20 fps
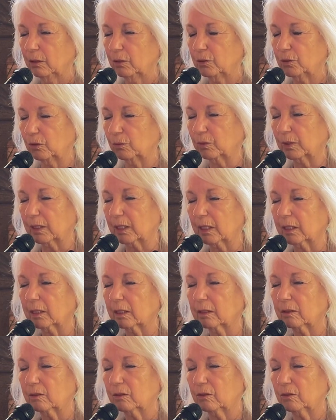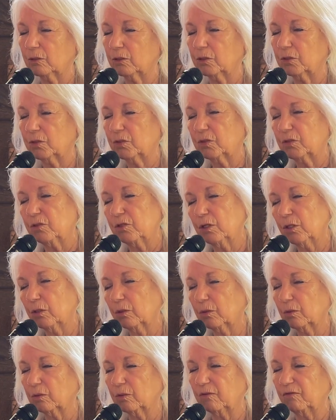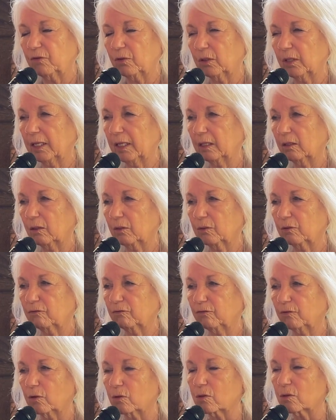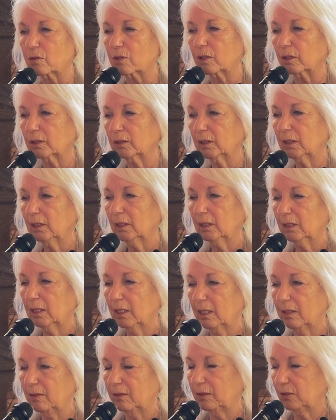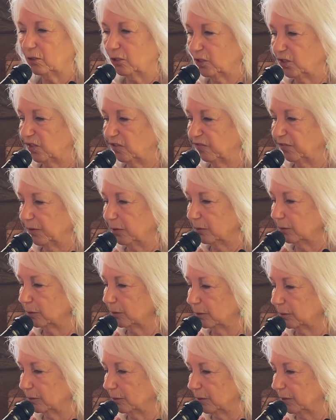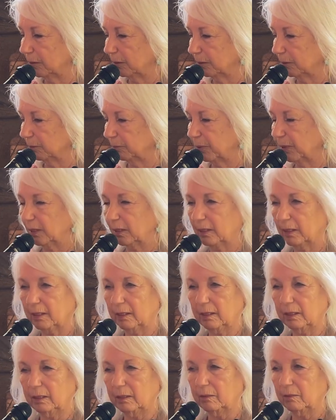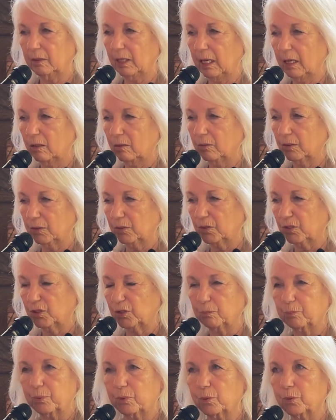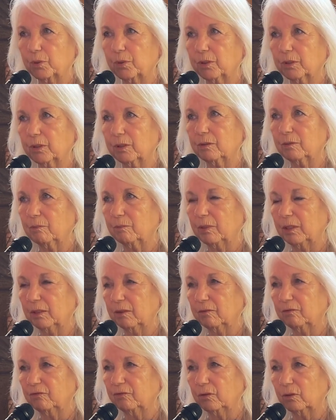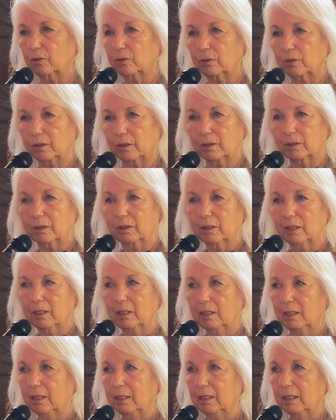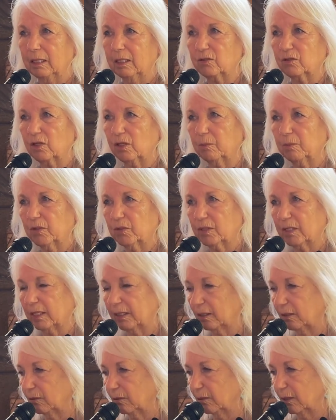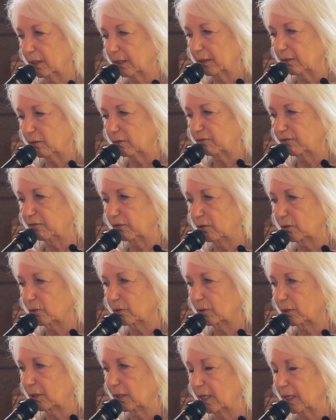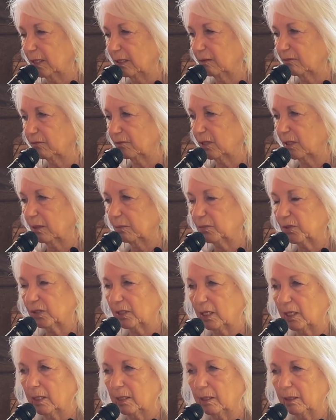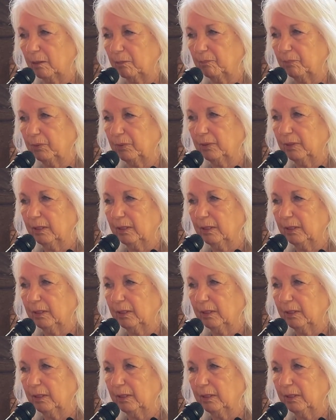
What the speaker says: So again, just, if you're laying on the floor, then just feel the body, how it's supported by the floor. It's almost like the floor kind of comes up